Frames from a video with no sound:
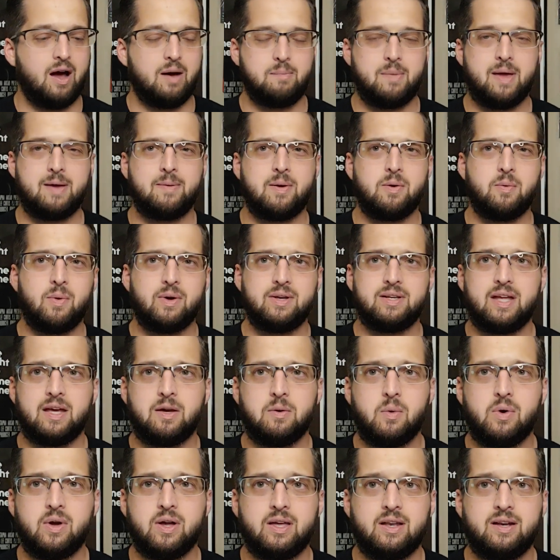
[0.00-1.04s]
Maybe one
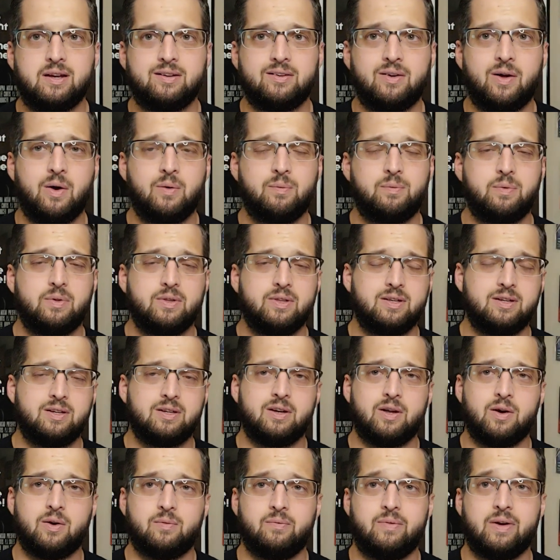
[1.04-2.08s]
day we'll get it. Hopefully,
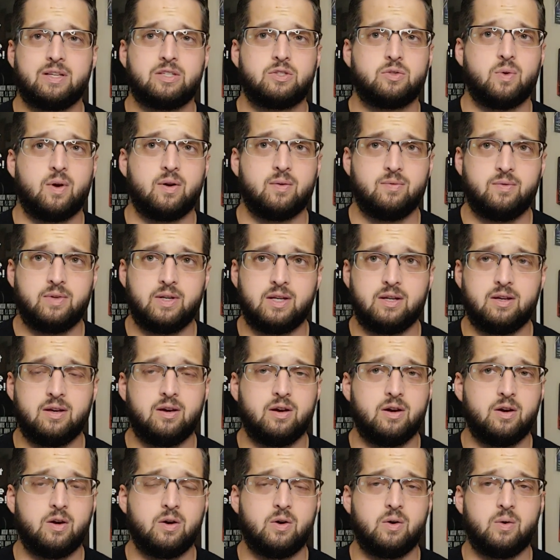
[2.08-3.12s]
you know, Vestron
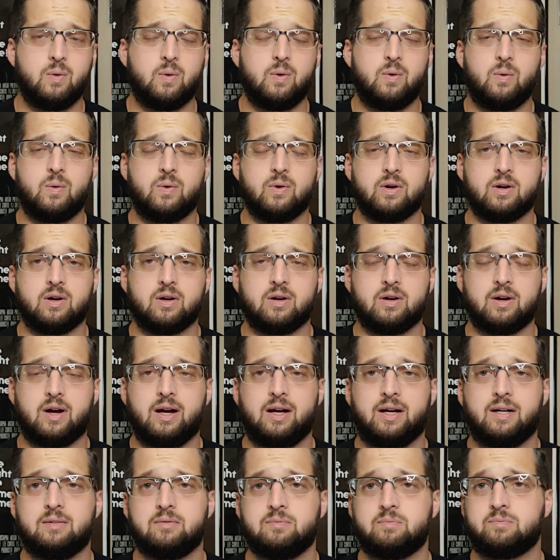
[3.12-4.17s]
Video
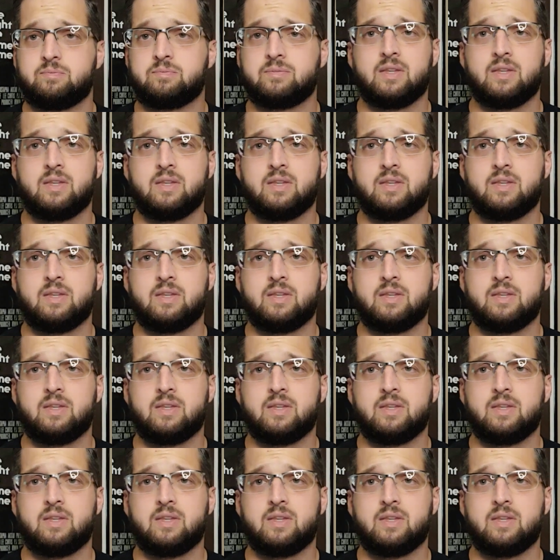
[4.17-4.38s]
or